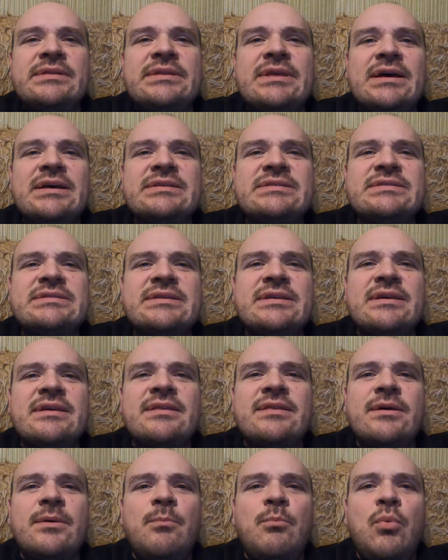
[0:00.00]
Does
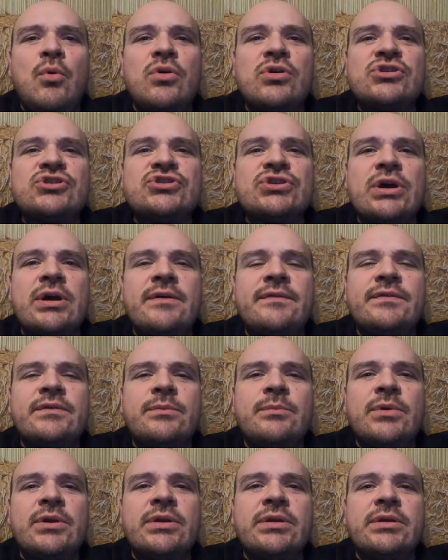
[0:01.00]
the Bosch
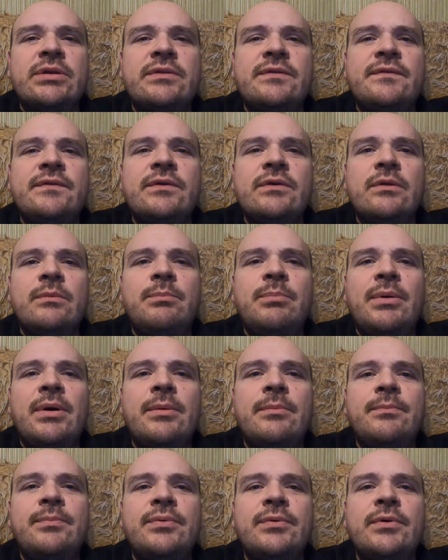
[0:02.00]
aftermarket fuel
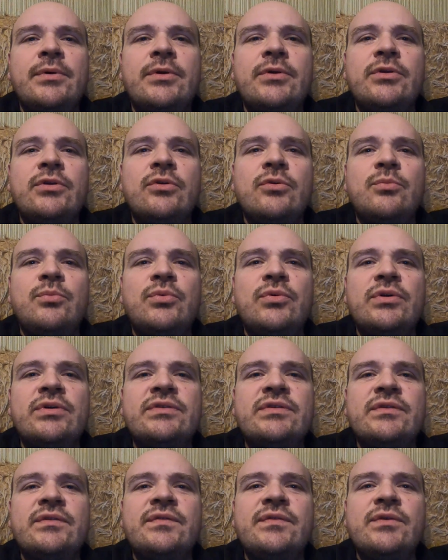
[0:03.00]
pump uh, you
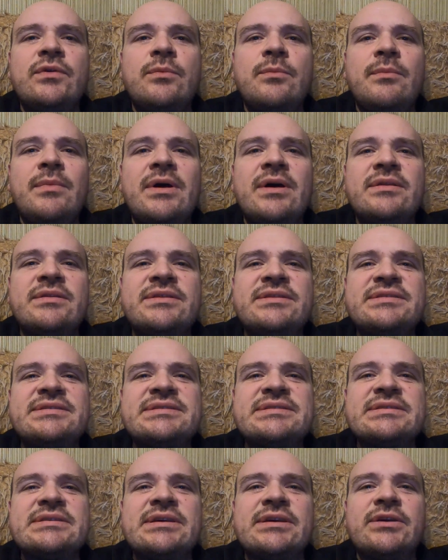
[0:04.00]
bought a few
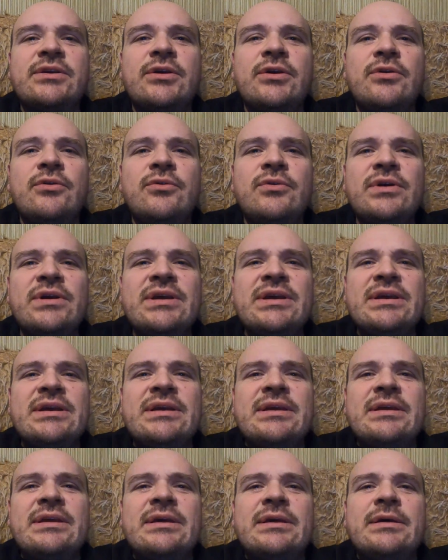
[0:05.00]
months ago
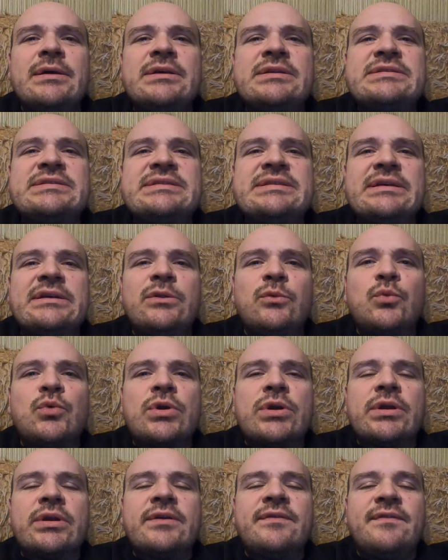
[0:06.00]
uh, still
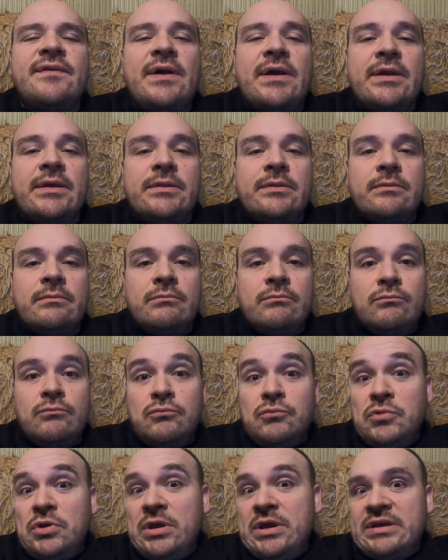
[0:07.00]
work fine?
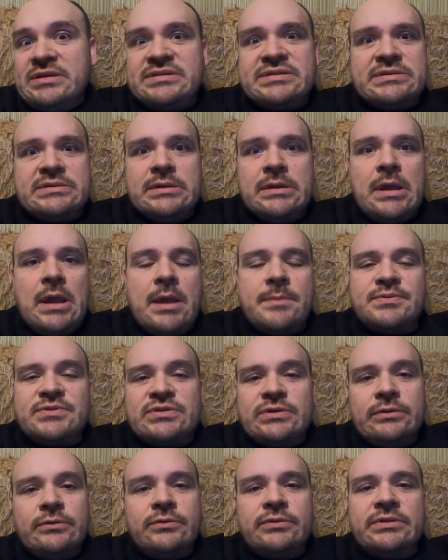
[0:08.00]
Yes,
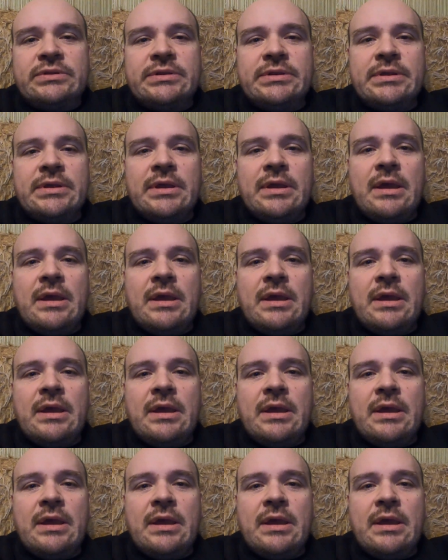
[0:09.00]
absolutely.